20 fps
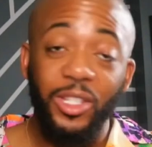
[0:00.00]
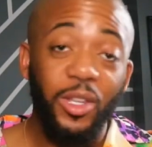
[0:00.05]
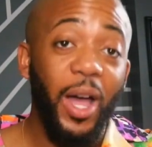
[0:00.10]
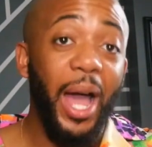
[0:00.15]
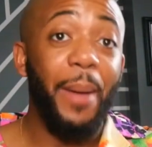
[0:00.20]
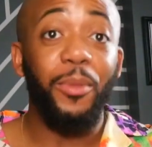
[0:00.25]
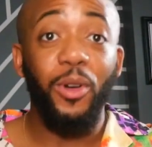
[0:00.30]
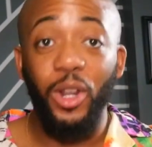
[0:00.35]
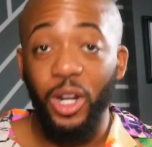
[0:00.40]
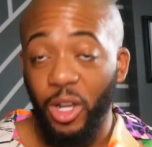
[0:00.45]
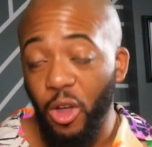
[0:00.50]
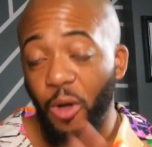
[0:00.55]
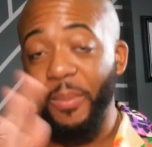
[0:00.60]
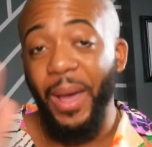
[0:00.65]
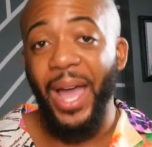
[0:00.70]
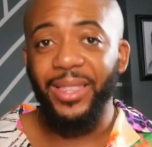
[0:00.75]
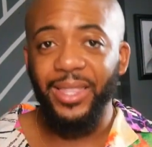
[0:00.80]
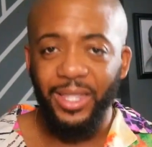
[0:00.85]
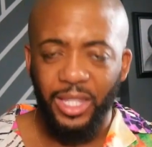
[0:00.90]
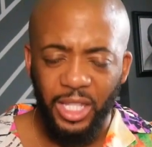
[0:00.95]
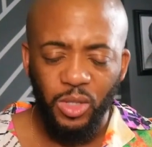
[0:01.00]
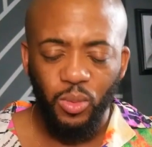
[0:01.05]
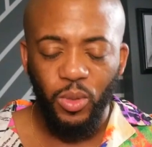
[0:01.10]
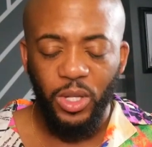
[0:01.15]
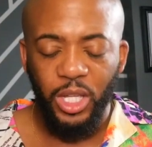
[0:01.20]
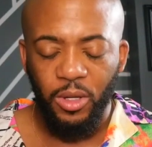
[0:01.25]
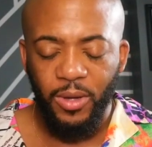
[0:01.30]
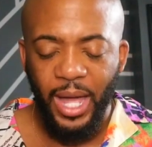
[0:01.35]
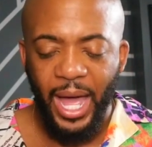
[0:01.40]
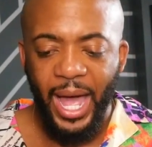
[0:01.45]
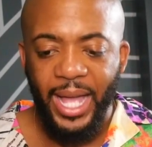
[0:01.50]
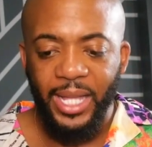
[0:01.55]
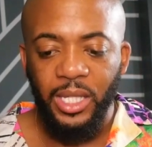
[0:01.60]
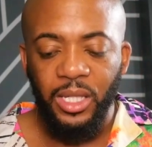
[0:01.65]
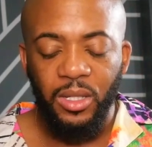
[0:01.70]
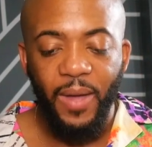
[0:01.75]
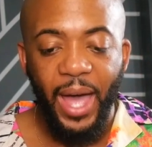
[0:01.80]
so I'm going to go back this week, you guys,